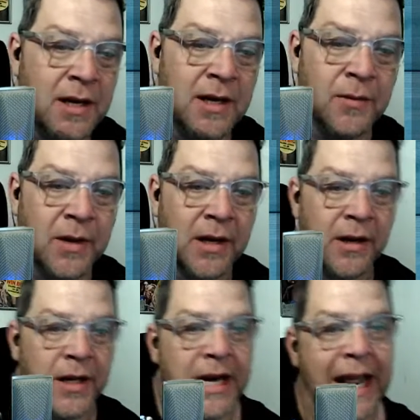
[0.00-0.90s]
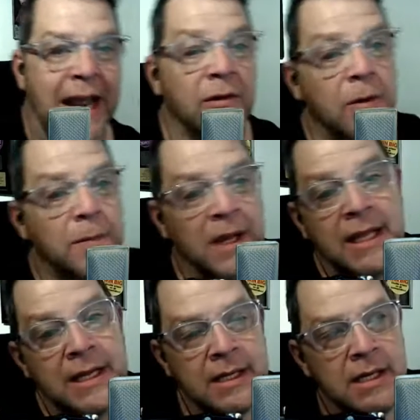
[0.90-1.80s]
we're getting on an
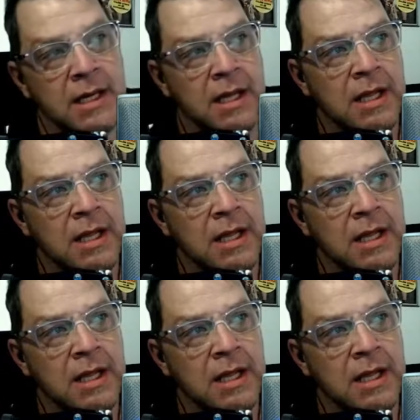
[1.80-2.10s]
aeroplane